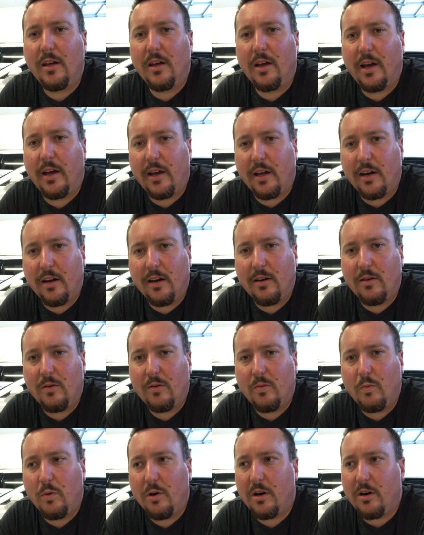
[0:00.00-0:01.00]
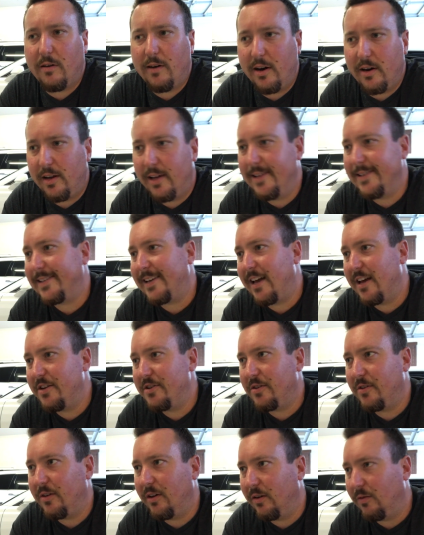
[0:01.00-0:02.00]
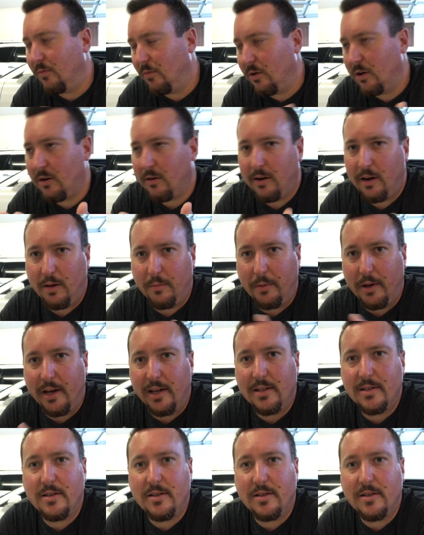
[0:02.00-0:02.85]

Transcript: I got to work around his schedule and work around mine.